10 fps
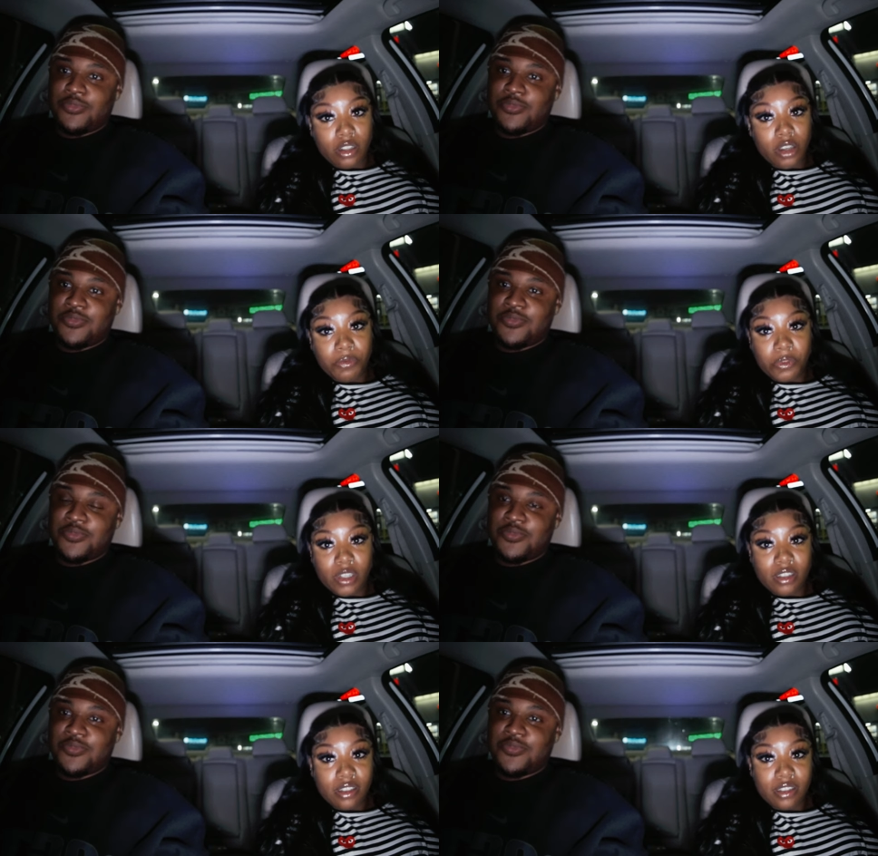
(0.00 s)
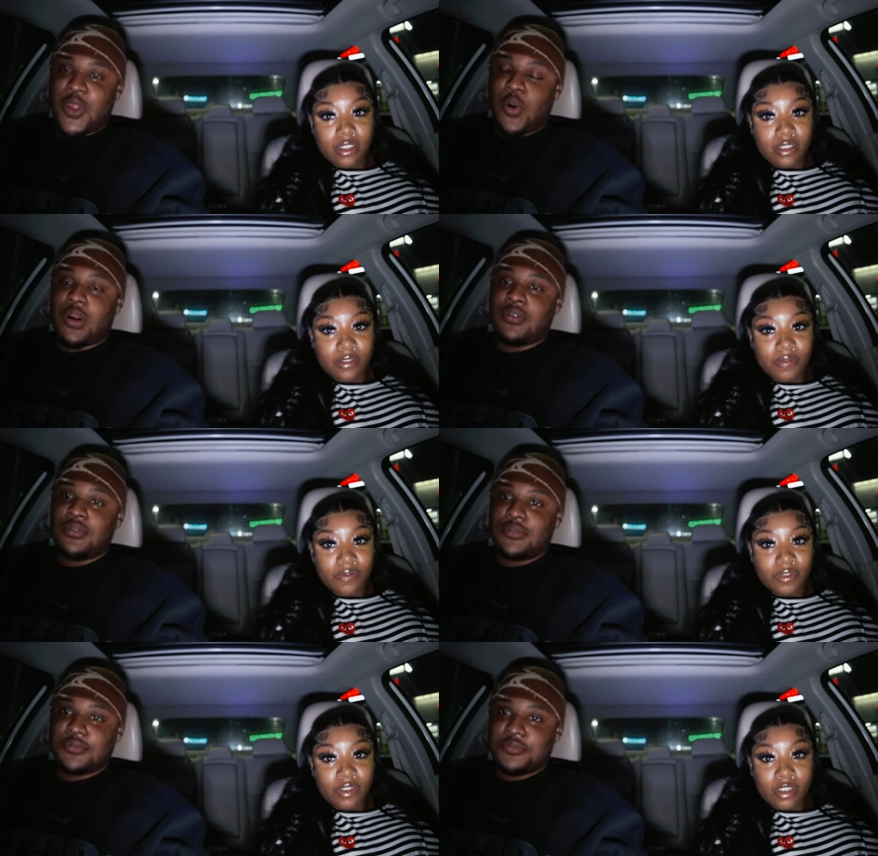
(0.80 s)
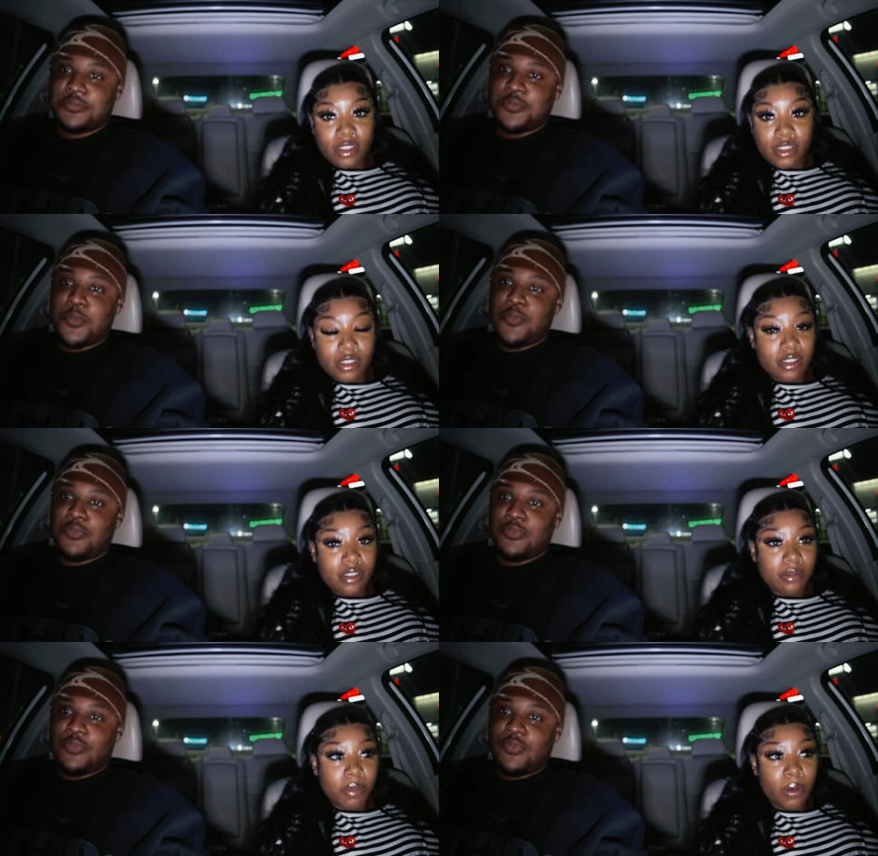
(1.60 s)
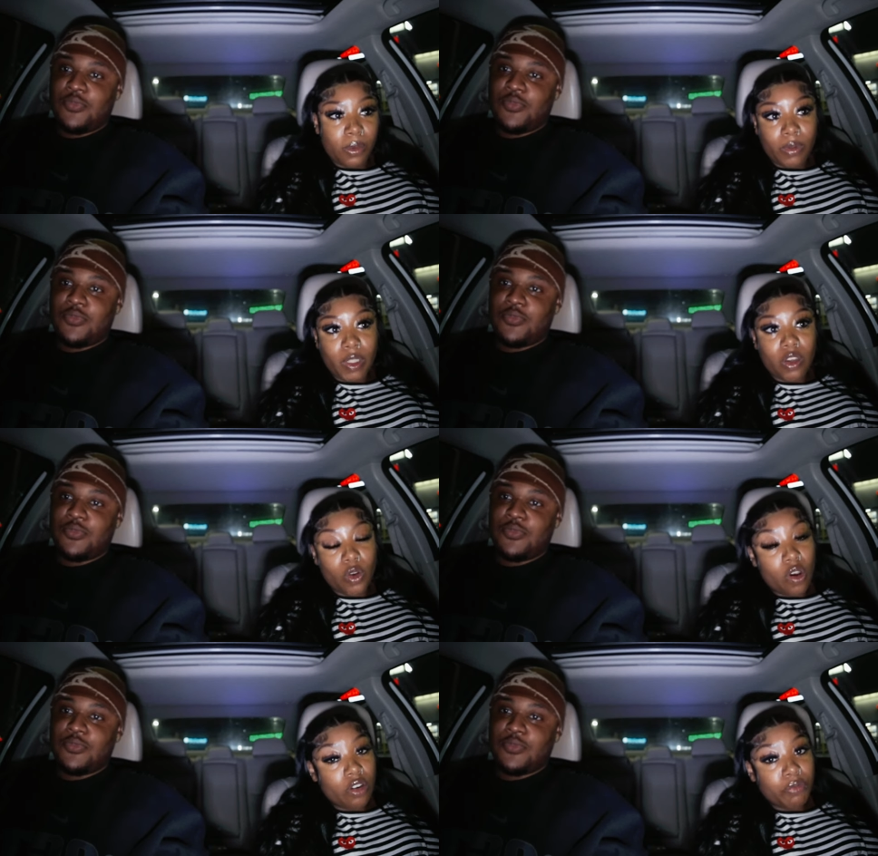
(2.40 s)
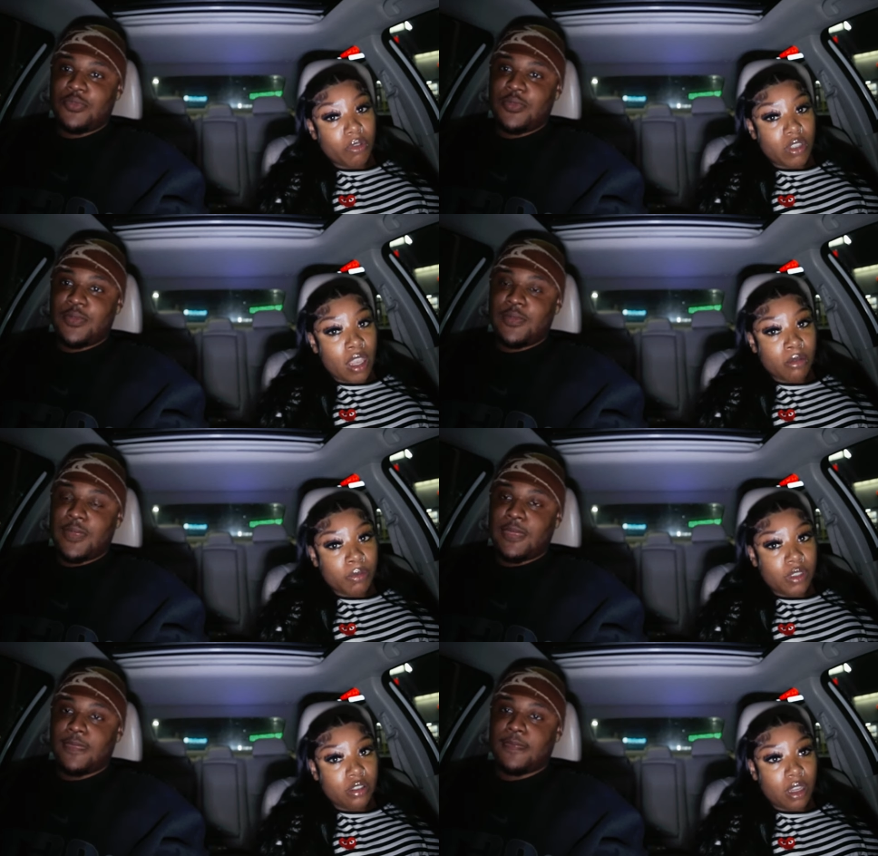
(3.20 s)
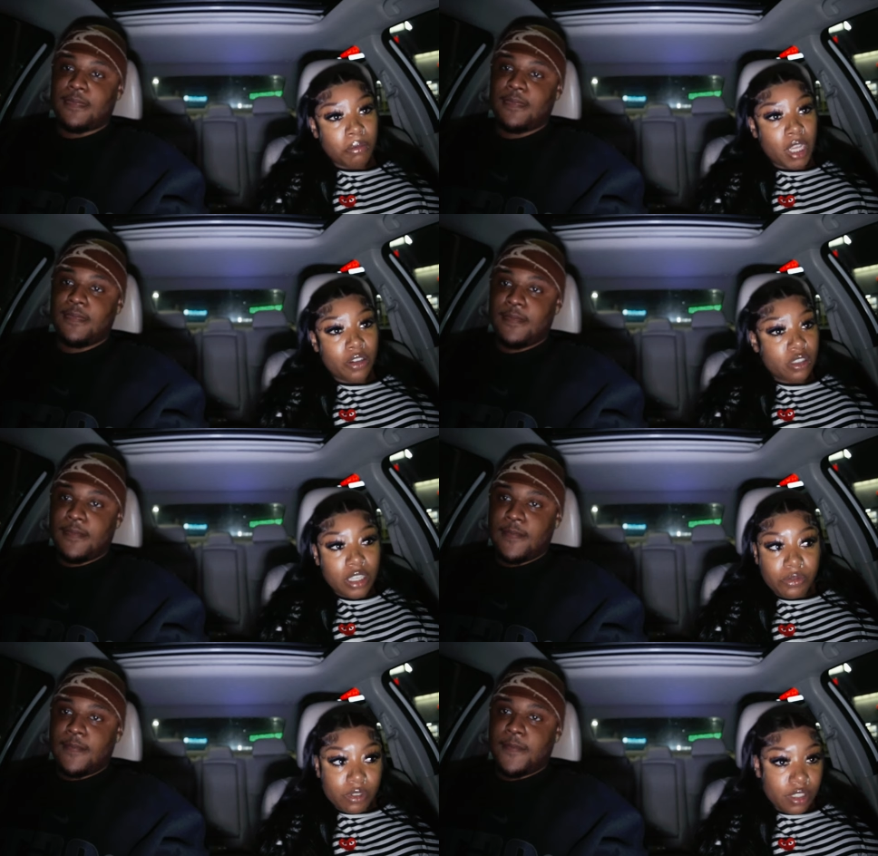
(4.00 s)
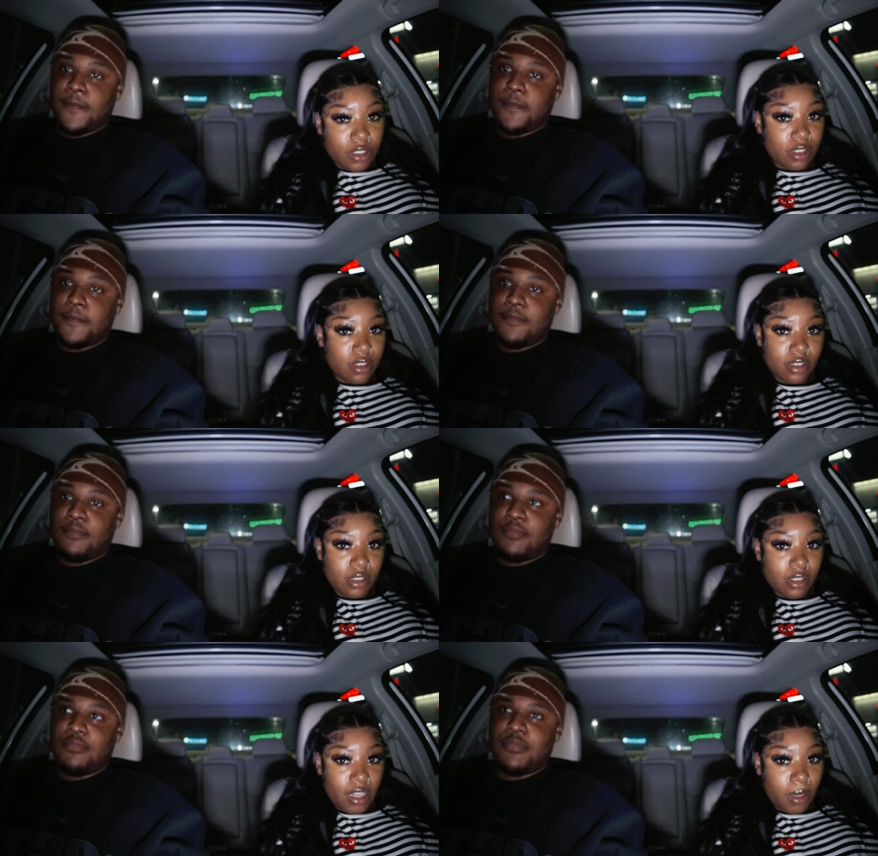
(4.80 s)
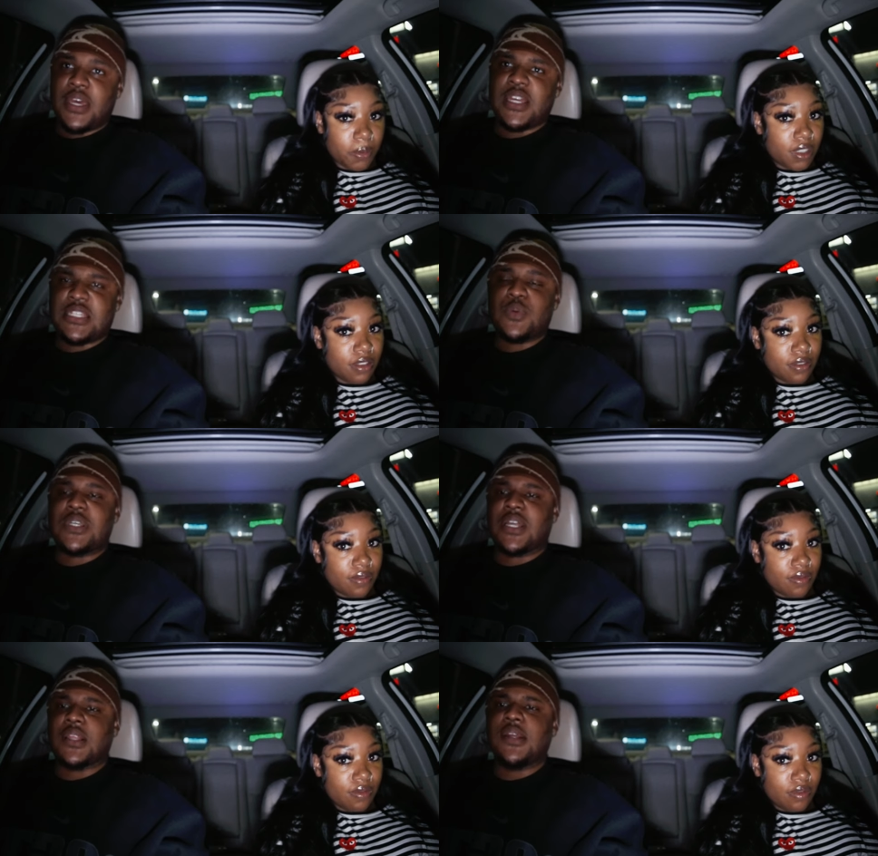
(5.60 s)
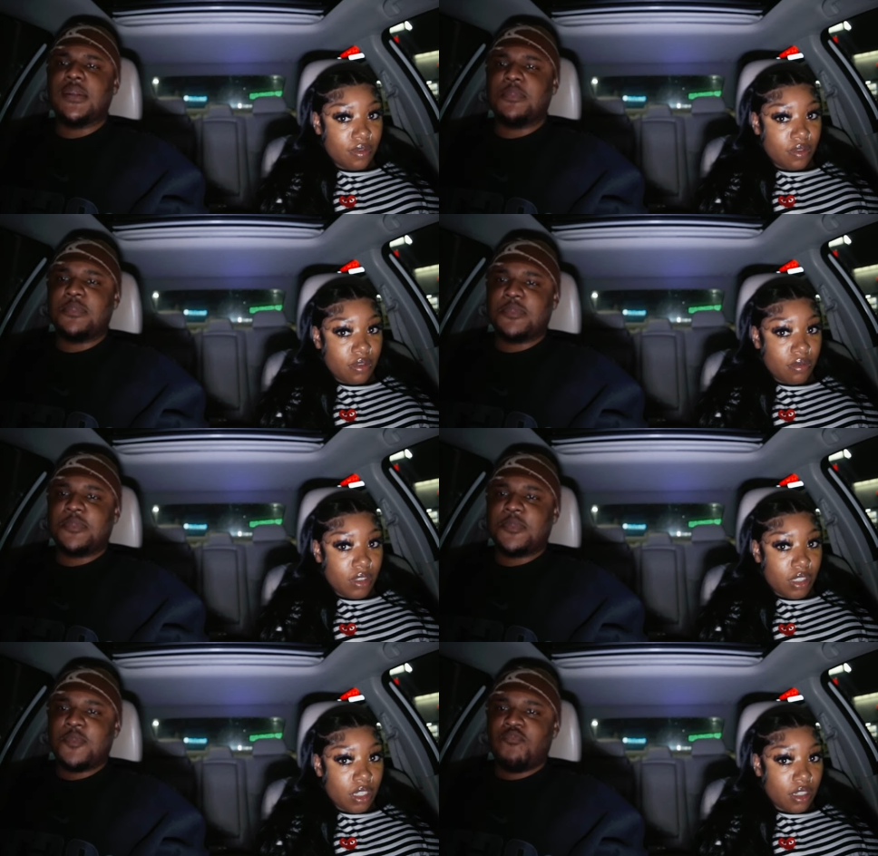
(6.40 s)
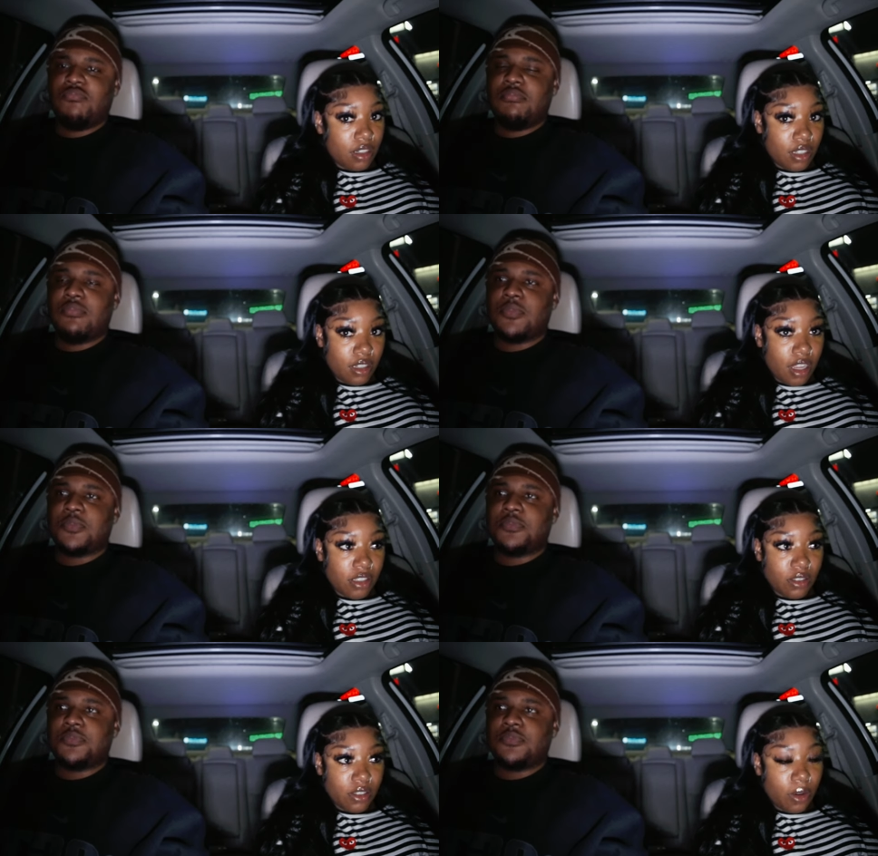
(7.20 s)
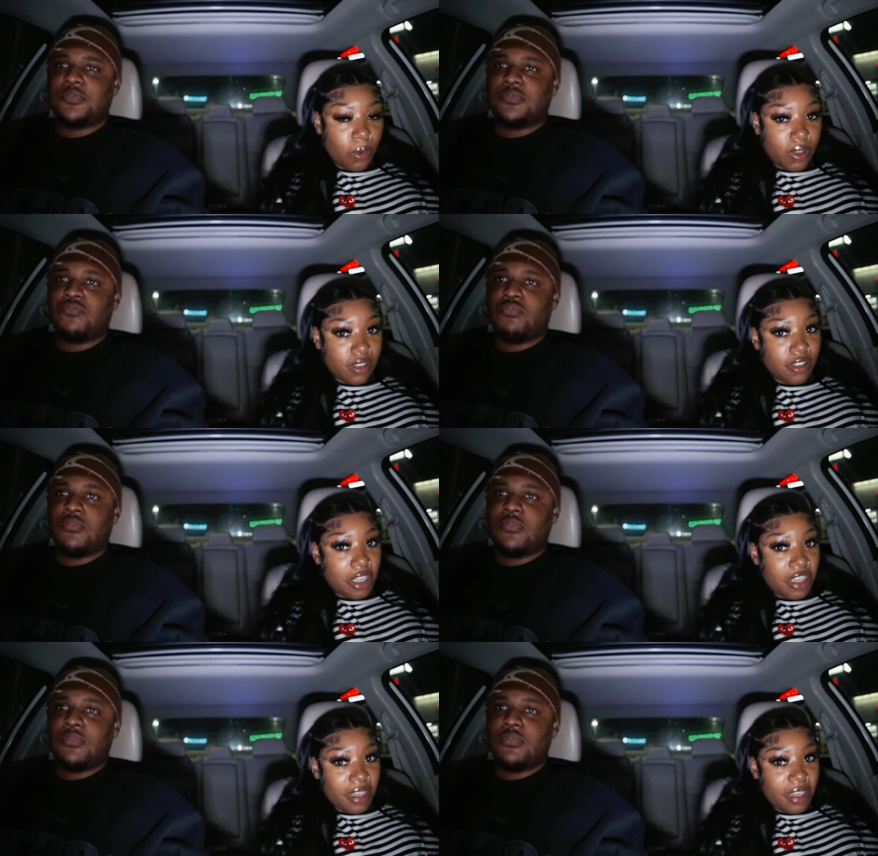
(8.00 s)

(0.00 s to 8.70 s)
Speaker 1: a club friend. Okay maybe we can go out a few times, but mm-hmm. I'm not gonna take you serious. It's not happening. Because
Speaker 2: he was in the club.
Speaker 1: Yeah, and I just don't want to take